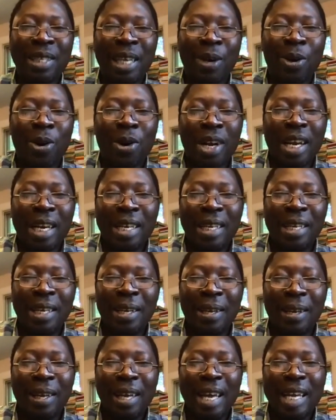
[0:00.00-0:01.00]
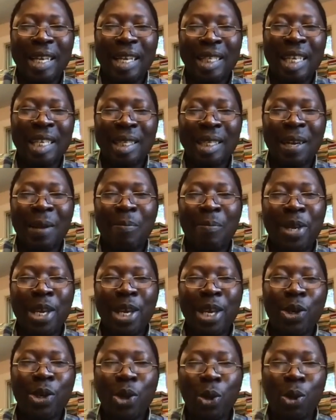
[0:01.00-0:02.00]
that already exist that are
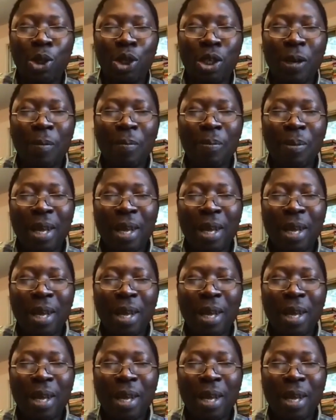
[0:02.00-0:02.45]
being used